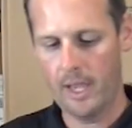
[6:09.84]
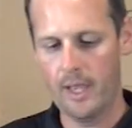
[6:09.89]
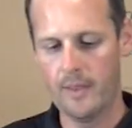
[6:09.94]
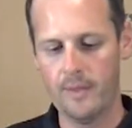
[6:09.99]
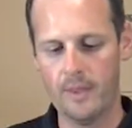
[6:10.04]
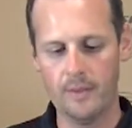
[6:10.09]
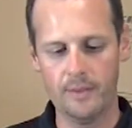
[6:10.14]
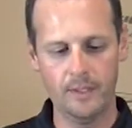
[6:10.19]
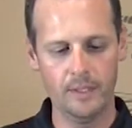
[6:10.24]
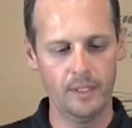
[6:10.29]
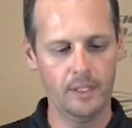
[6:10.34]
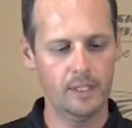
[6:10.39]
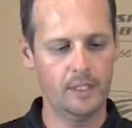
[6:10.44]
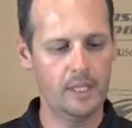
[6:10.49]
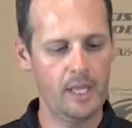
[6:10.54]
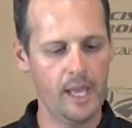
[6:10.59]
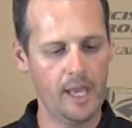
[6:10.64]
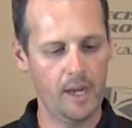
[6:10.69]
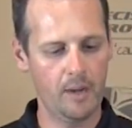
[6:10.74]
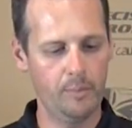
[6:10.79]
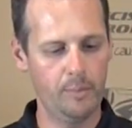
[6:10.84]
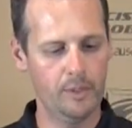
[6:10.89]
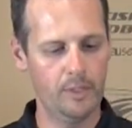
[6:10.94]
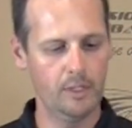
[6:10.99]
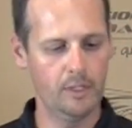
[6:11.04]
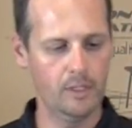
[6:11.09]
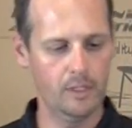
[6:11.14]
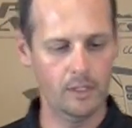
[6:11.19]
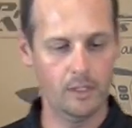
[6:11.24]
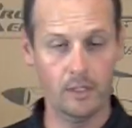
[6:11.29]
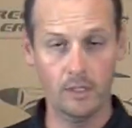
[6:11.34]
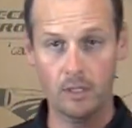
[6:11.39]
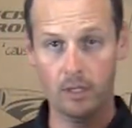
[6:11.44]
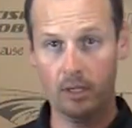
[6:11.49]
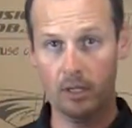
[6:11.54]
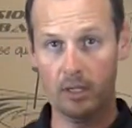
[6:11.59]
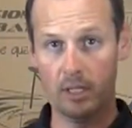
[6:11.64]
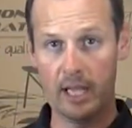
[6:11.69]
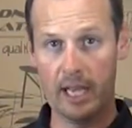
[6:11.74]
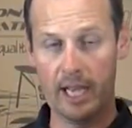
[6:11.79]
And then the canopy
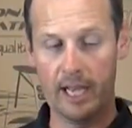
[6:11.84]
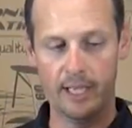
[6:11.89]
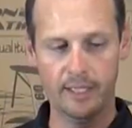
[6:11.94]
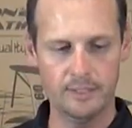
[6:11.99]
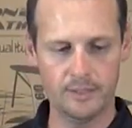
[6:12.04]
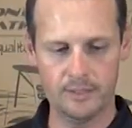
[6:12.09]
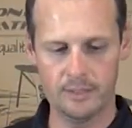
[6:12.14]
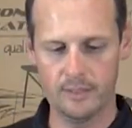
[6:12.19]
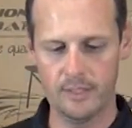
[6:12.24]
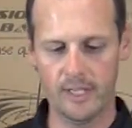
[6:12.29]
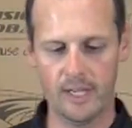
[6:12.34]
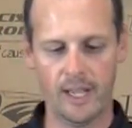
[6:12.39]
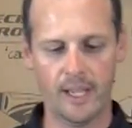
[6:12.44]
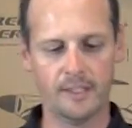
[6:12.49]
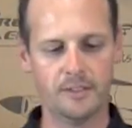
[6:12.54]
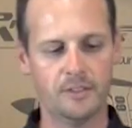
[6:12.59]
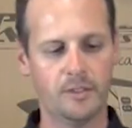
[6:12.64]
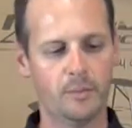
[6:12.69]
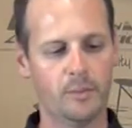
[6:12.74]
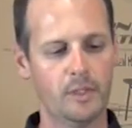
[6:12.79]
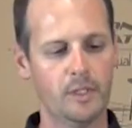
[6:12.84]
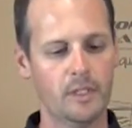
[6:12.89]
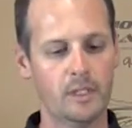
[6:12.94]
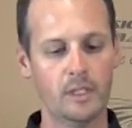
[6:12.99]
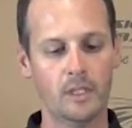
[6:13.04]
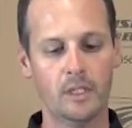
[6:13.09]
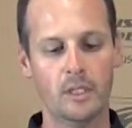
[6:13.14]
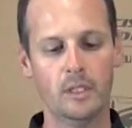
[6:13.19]
glass that has to be